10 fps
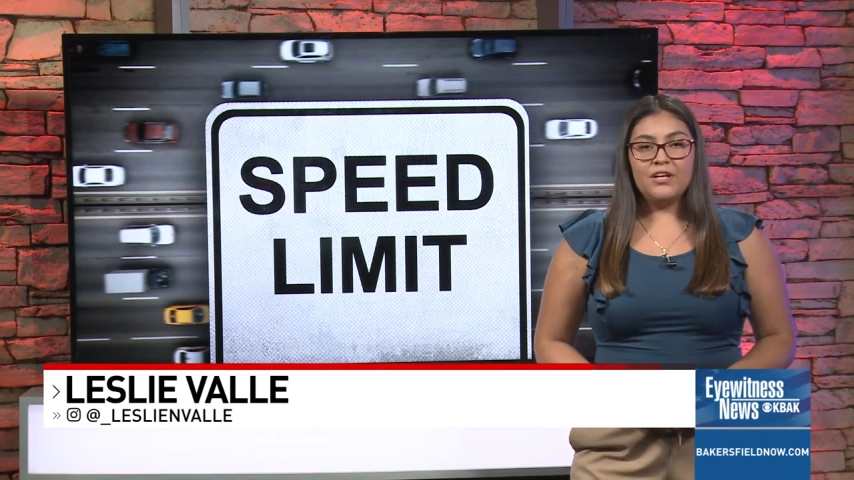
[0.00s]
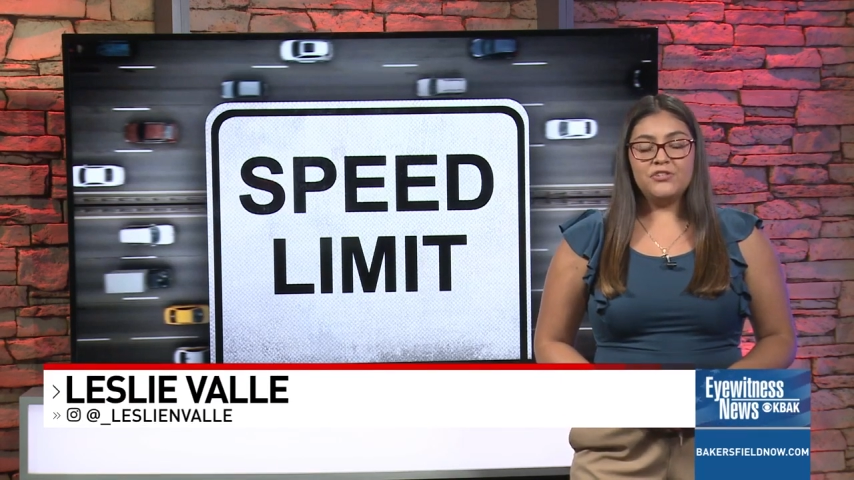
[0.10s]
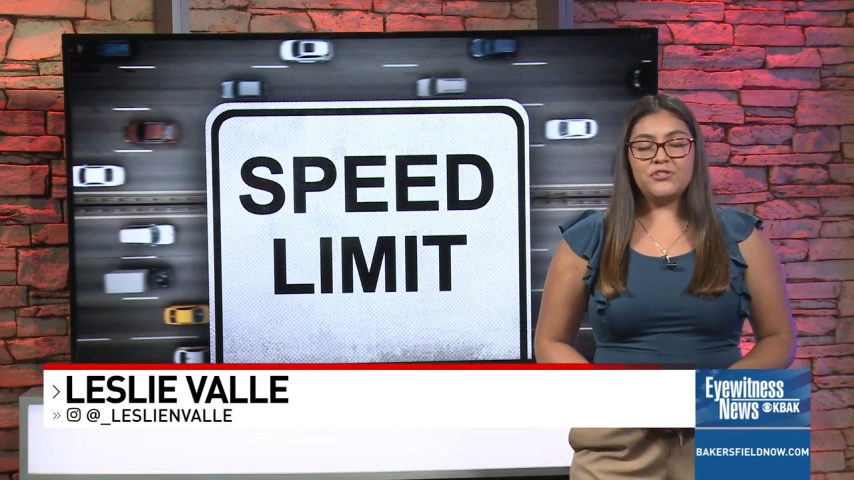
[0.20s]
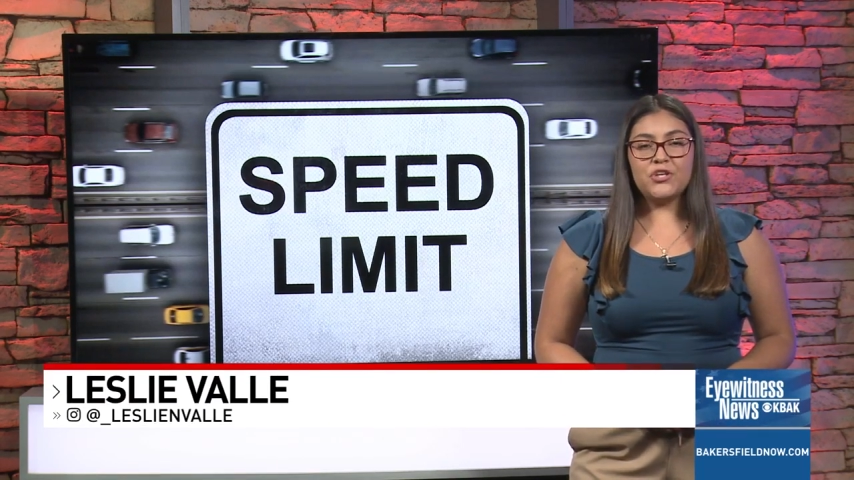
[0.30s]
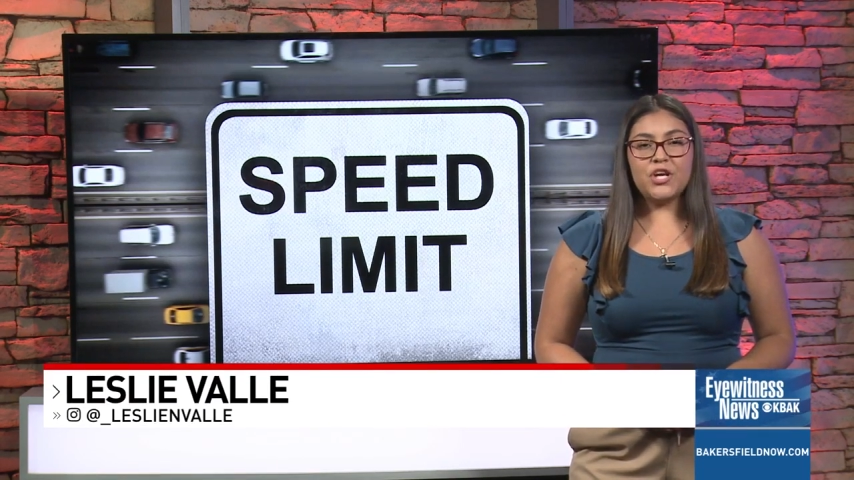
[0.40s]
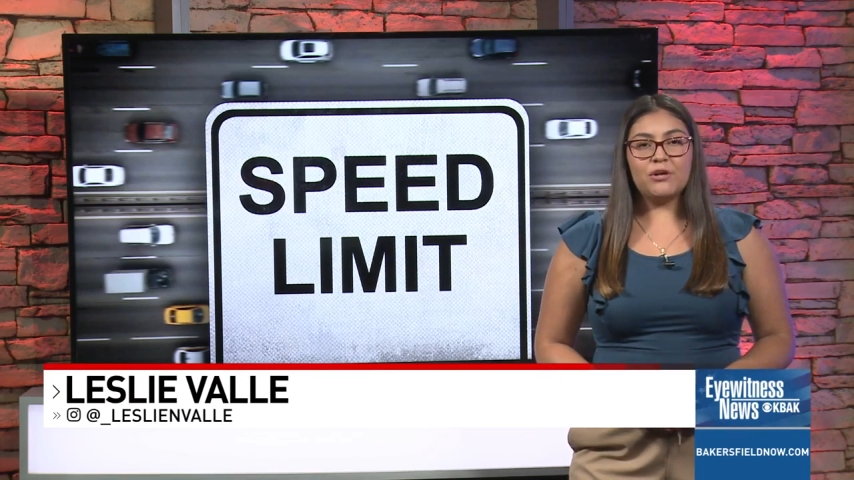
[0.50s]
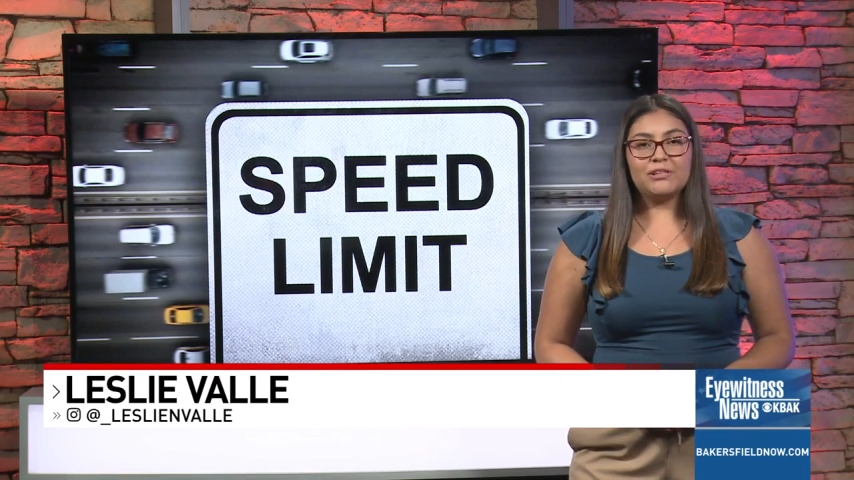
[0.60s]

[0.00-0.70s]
In studio,